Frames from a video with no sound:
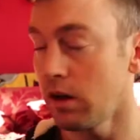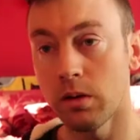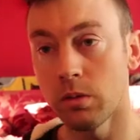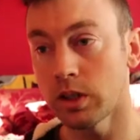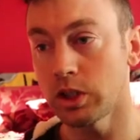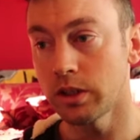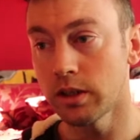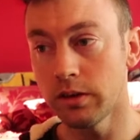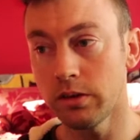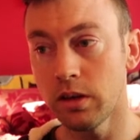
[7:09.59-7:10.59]
And what you
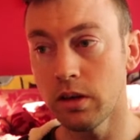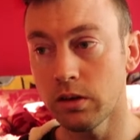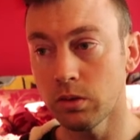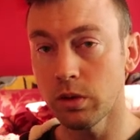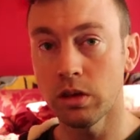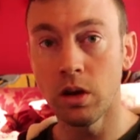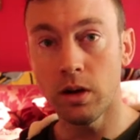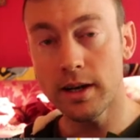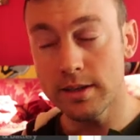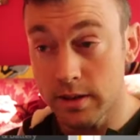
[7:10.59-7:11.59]
can see there is with no
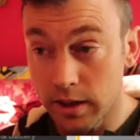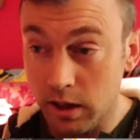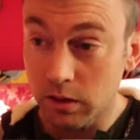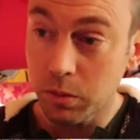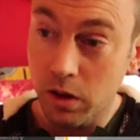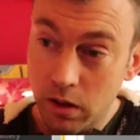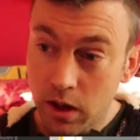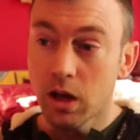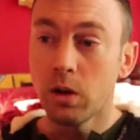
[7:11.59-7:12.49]
RC Expo,